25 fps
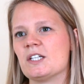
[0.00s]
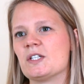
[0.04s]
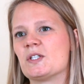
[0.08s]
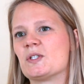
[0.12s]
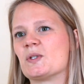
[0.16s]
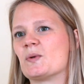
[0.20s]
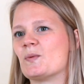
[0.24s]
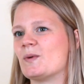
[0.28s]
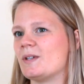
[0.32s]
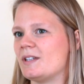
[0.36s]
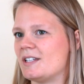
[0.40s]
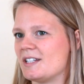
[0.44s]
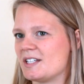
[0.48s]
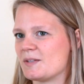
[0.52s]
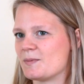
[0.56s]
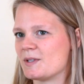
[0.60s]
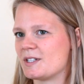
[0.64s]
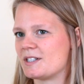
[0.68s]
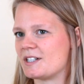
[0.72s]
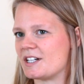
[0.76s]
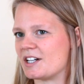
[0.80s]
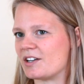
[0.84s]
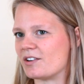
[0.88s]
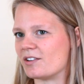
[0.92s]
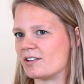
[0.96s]
So when this
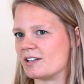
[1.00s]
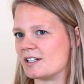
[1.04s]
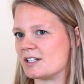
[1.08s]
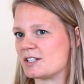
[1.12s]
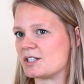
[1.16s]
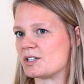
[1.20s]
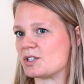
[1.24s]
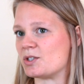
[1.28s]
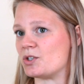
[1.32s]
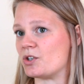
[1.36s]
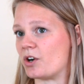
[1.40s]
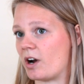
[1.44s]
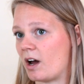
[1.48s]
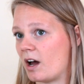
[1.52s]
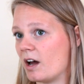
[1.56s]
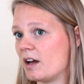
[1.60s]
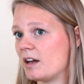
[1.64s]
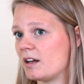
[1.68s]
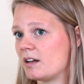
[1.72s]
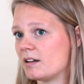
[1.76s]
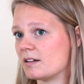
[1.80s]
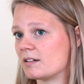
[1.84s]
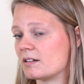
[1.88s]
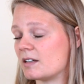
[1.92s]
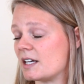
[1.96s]
material is
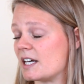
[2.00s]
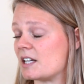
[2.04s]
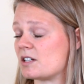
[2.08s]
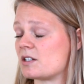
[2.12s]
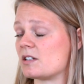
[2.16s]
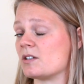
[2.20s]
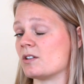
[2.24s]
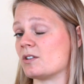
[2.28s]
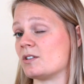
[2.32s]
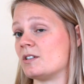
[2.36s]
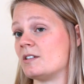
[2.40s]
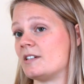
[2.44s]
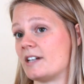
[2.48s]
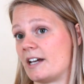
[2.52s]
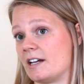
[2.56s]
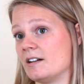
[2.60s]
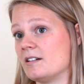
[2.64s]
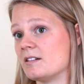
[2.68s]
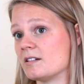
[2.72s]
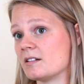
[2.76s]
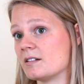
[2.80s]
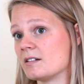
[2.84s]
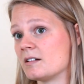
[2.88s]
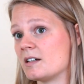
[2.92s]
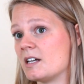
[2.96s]
dry, it's not
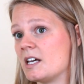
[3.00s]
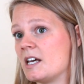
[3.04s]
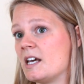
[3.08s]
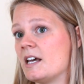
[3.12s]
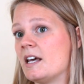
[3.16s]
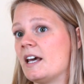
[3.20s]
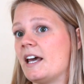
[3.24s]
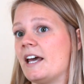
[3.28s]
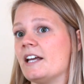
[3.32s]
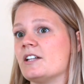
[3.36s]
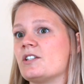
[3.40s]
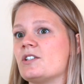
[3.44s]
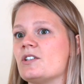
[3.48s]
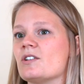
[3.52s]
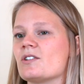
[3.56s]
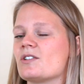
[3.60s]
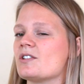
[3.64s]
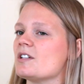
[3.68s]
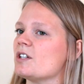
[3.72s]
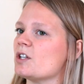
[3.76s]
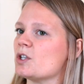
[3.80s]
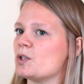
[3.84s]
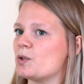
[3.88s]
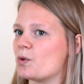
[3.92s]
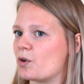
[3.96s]
dead, it's
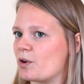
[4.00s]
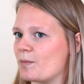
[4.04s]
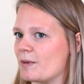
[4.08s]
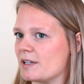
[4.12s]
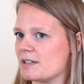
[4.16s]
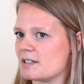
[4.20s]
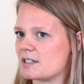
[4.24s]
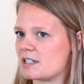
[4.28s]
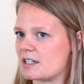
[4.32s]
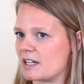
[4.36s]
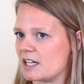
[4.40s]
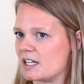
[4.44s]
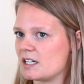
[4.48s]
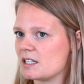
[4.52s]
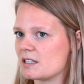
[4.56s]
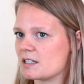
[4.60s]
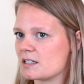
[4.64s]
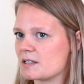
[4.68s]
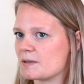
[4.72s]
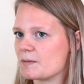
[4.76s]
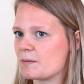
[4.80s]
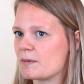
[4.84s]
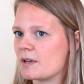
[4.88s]
just in a dormant state.